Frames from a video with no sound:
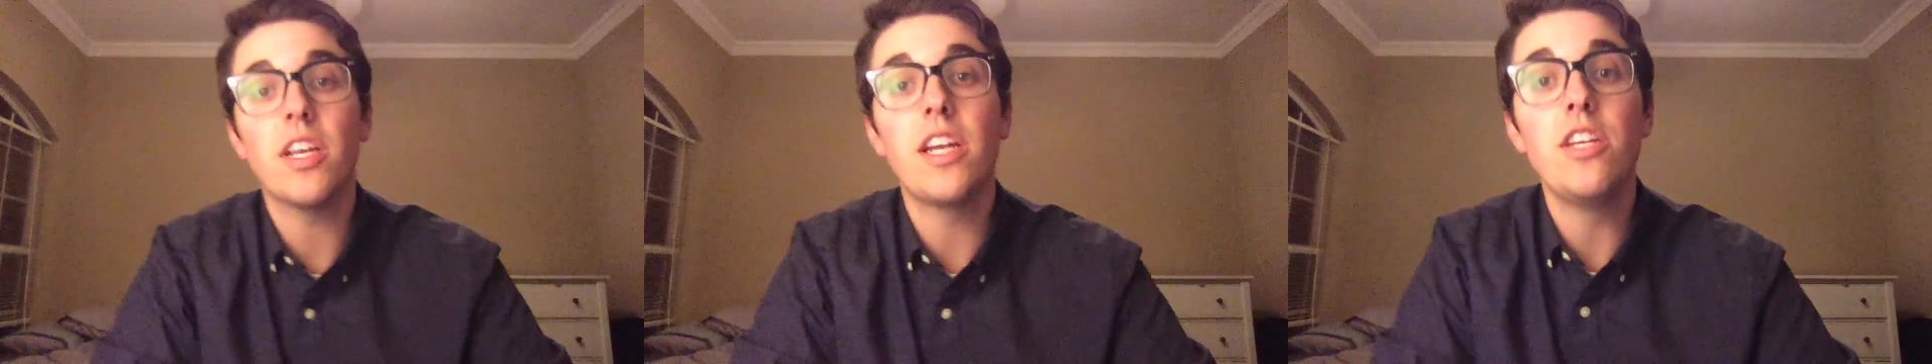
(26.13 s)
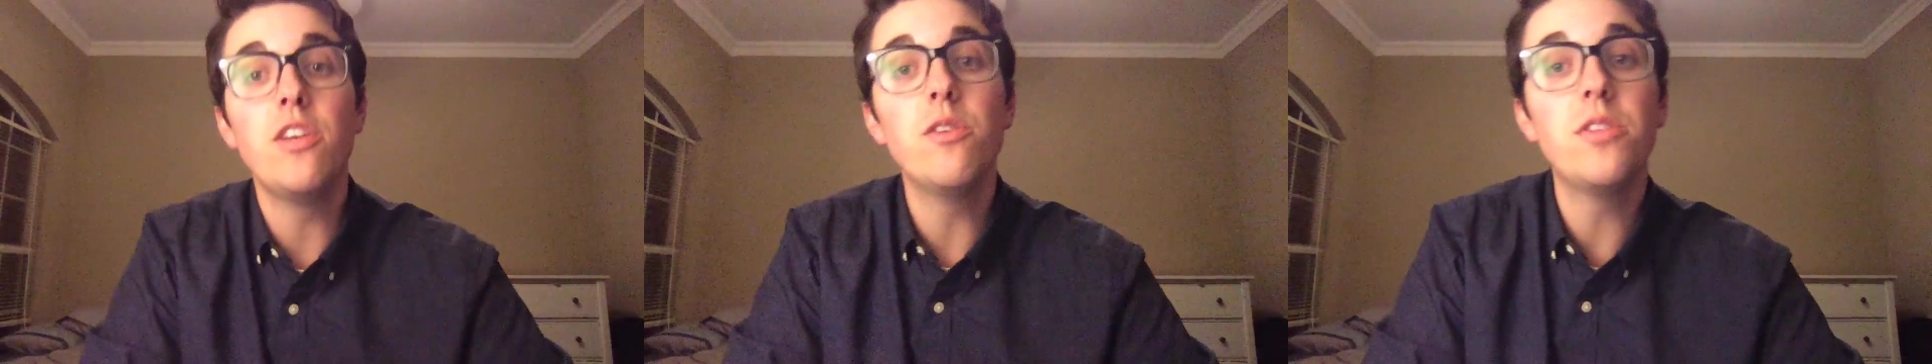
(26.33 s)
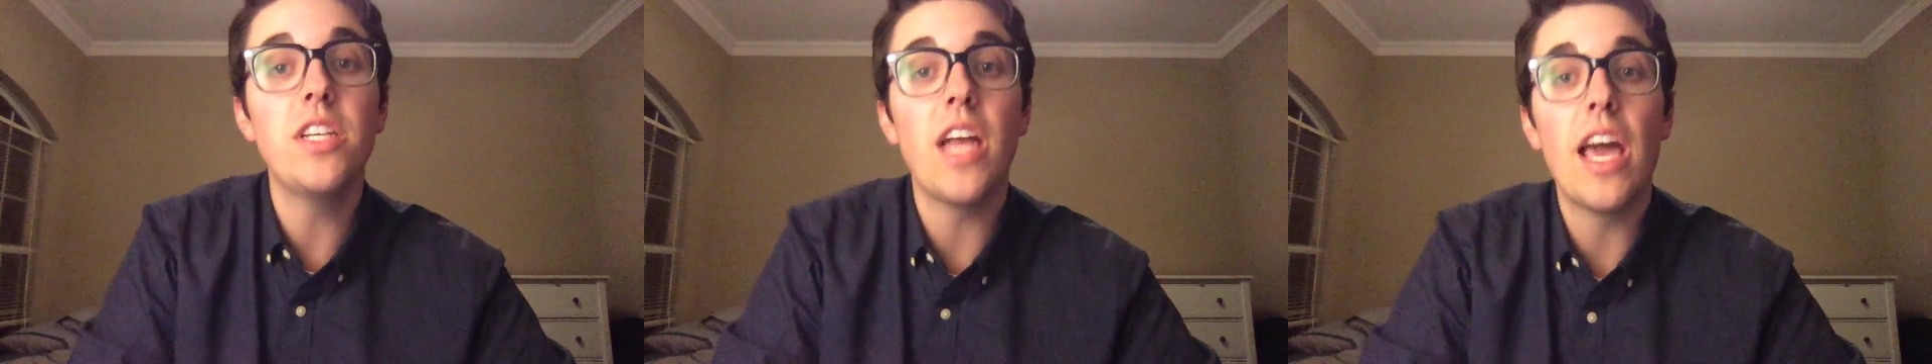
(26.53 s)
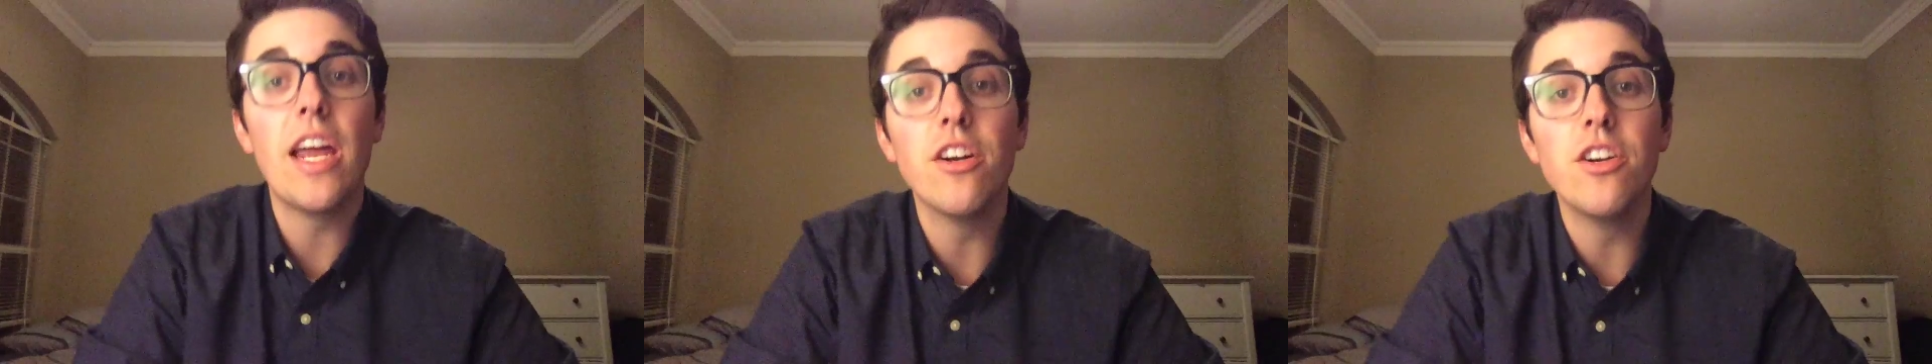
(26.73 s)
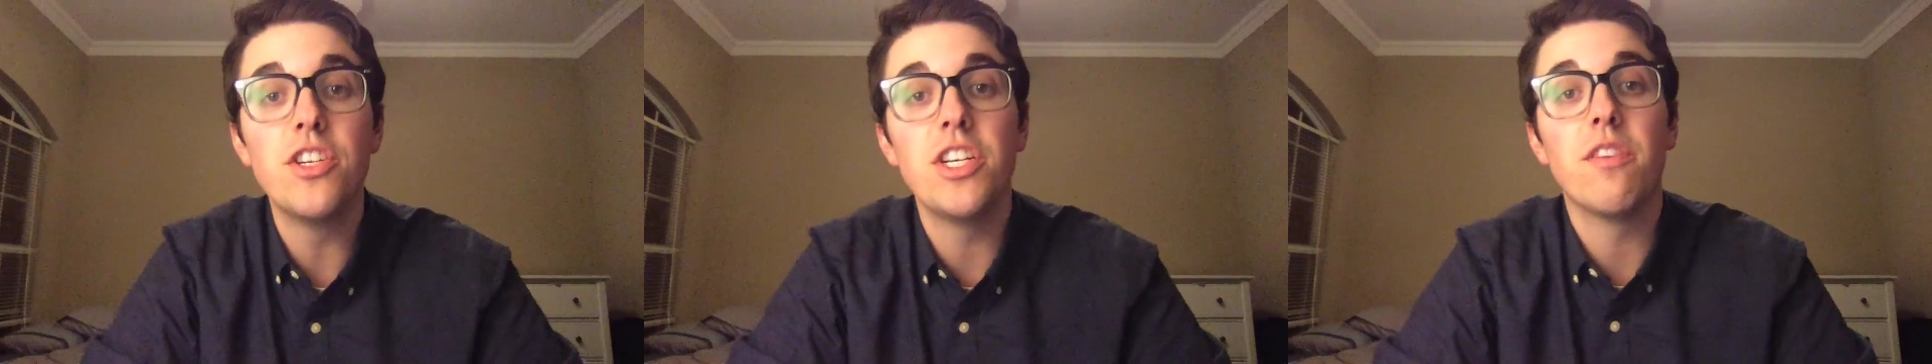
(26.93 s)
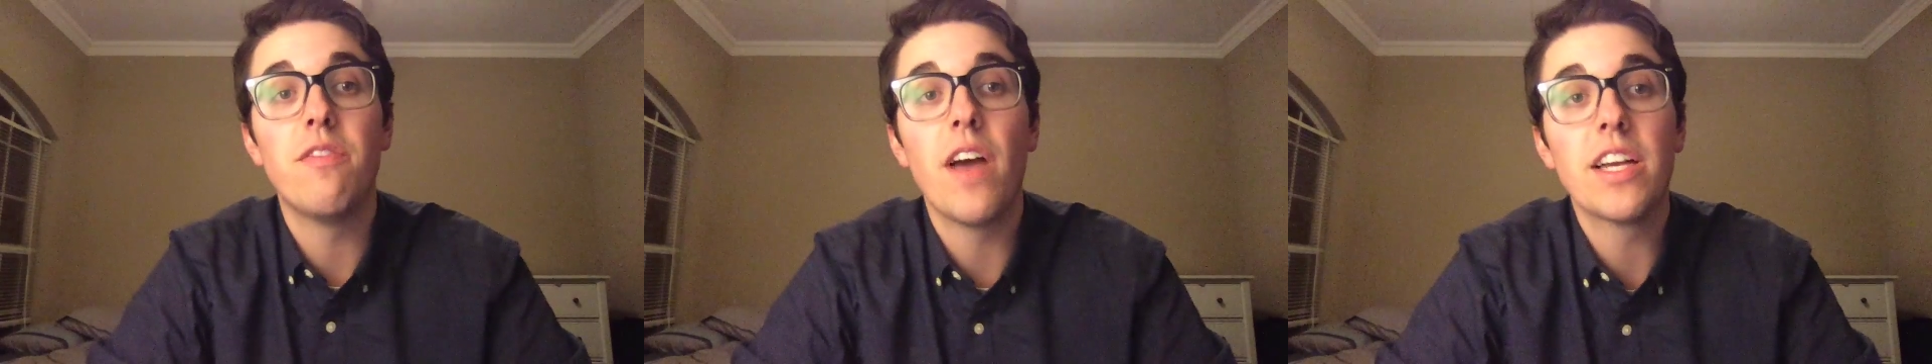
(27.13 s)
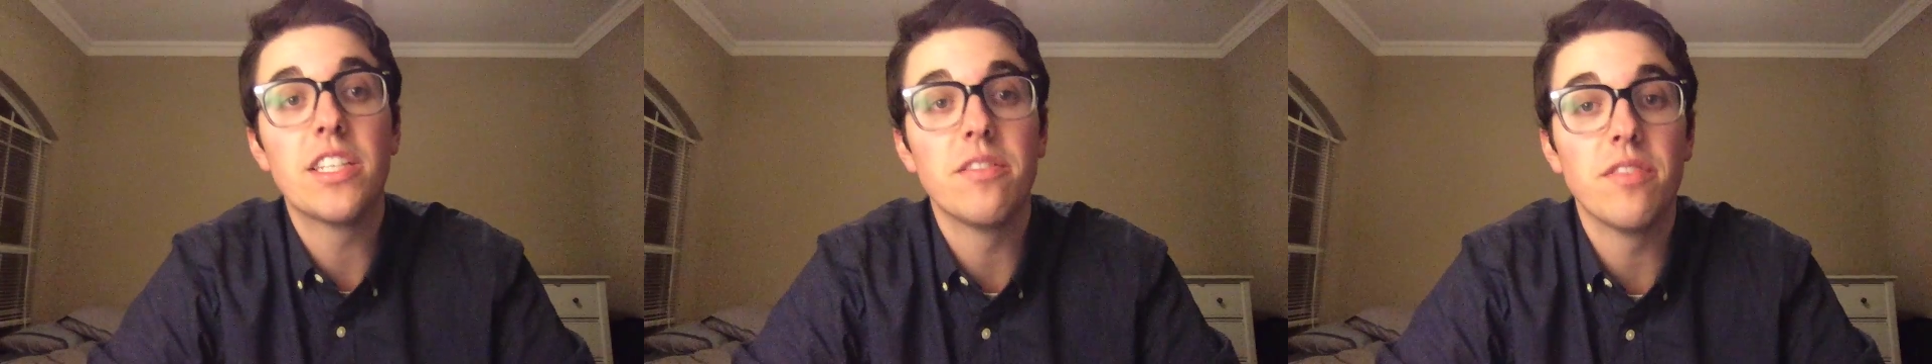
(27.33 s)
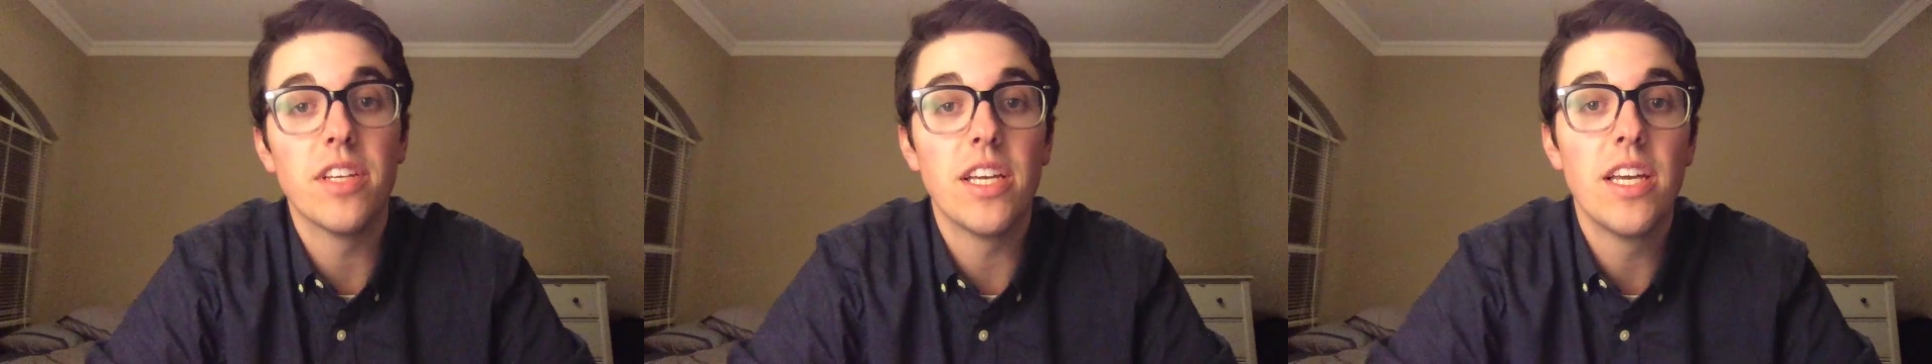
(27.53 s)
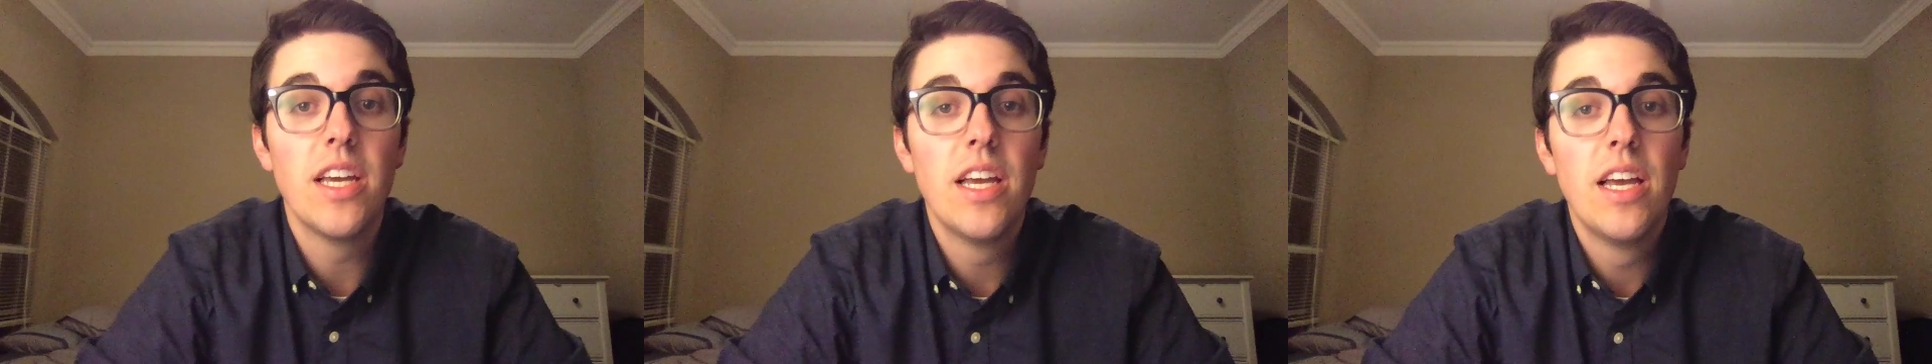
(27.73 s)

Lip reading: and using energy effectively.